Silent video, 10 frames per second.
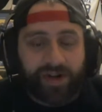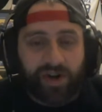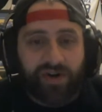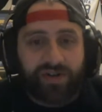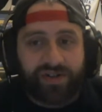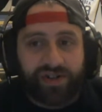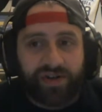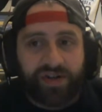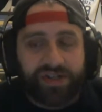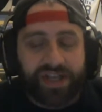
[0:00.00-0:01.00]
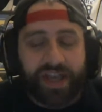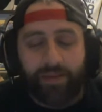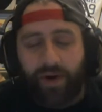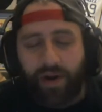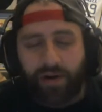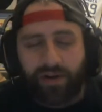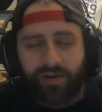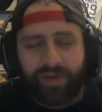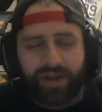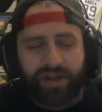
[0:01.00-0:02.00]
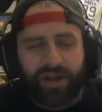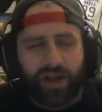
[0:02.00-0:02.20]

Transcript: turn his game around a little bit.